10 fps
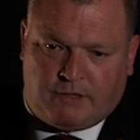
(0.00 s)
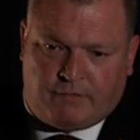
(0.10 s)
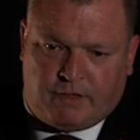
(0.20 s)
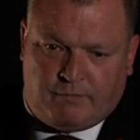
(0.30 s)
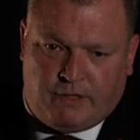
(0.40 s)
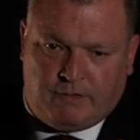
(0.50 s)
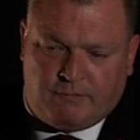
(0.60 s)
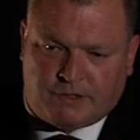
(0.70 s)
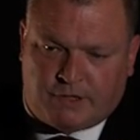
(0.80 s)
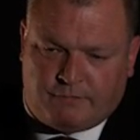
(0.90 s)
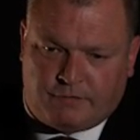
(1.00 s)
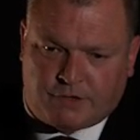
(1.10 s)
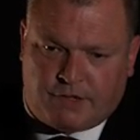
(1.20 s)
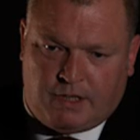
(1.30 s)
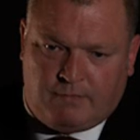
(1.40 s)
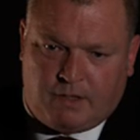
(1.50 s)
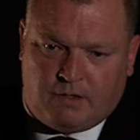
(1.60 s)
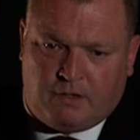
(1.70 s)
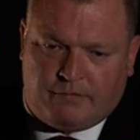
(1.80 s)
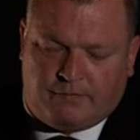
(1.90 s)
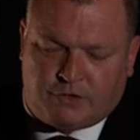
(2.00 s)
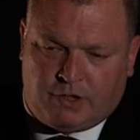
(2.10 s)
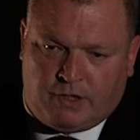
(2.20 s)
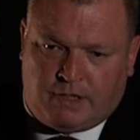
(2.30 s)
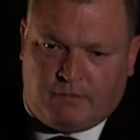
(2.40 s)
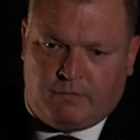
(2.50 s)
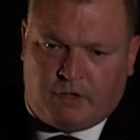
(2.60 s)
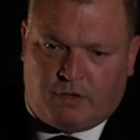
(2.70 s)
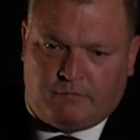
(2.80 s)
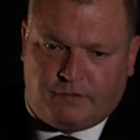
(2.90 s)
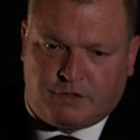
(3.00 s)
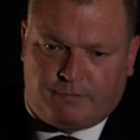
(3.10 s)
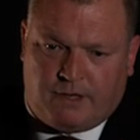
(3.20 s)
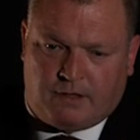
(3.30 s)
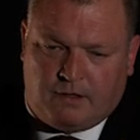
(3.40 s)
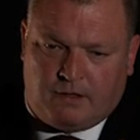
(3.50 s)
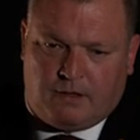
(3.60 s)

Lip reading: they've given me my self-esteem, they've certainly given me my confidence back,